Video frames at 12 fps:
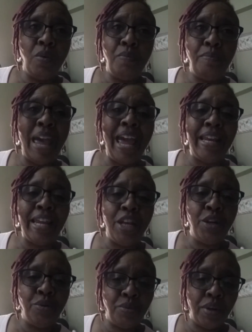bad
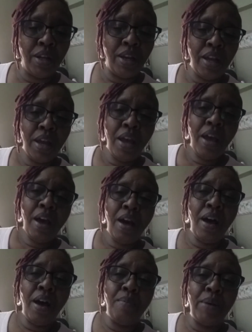injury,
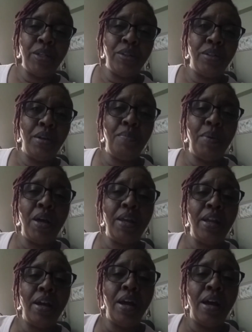I should say.
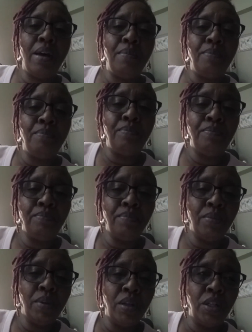But
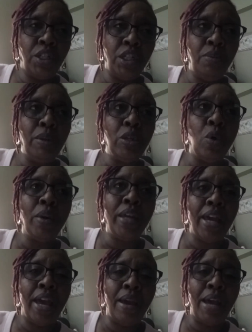she was
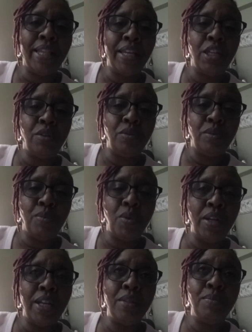okay. I think she was
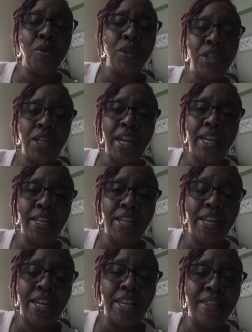more or less more shaken
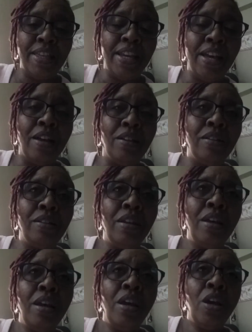than anything else.
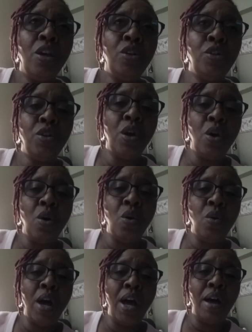
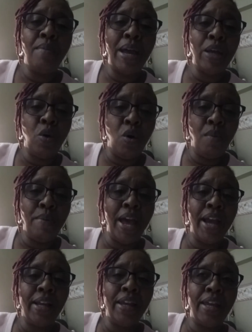So I called
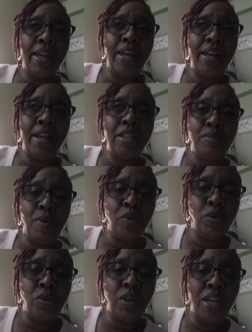back and I
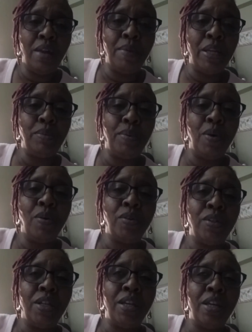spoke to the EMS
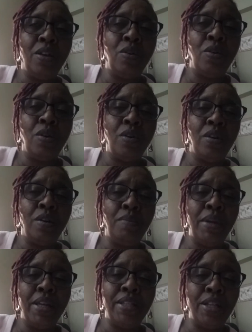person or the
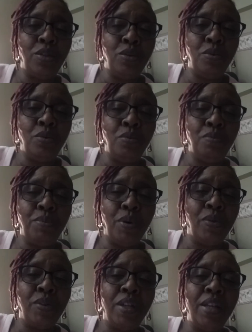PSA2
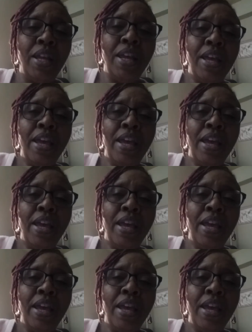person,